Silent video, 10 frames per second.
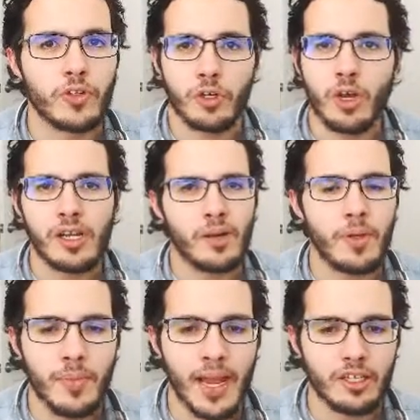they're not coming
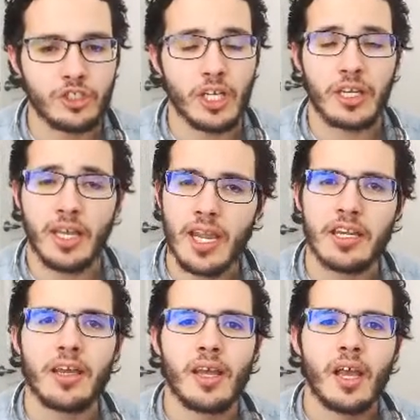back in Gen 8,
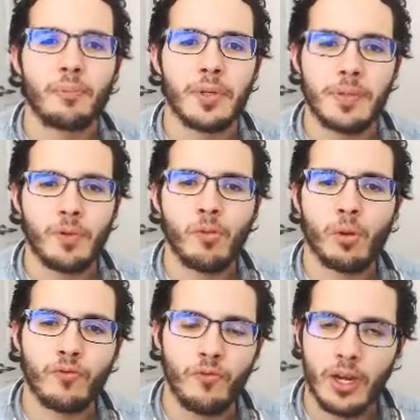people
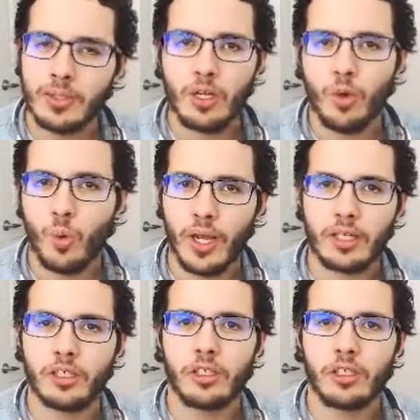were very quick to